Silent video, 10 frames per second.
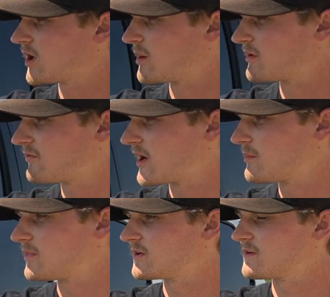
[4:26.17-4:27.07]
Carbon
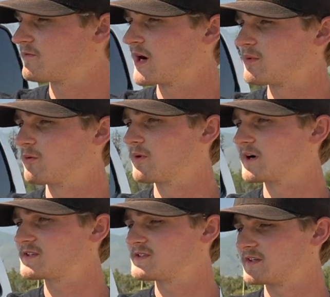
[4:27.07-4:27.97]
Fiber
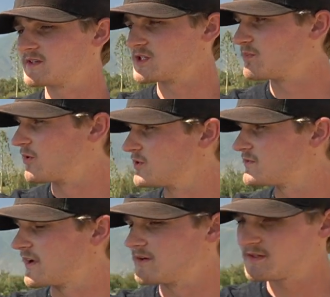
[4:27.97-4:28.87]
Works 6-inch bulge
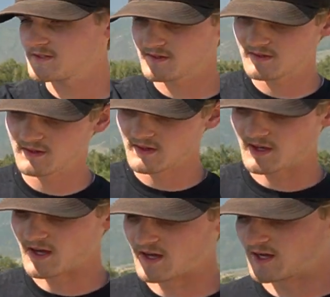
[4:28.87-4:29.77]
fenders.
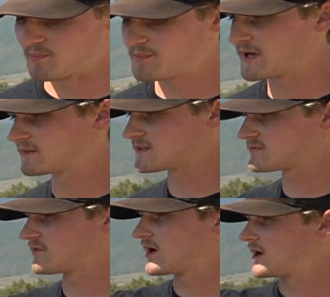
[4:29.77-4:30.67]
Picked this
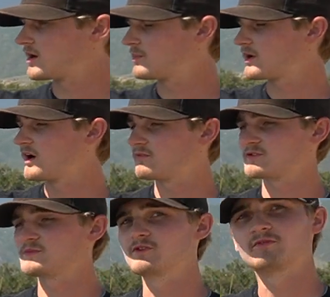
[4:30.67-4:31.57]
off
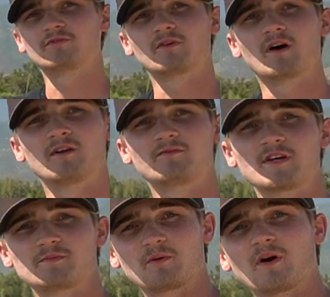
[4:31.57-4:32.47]
some dude on Facebook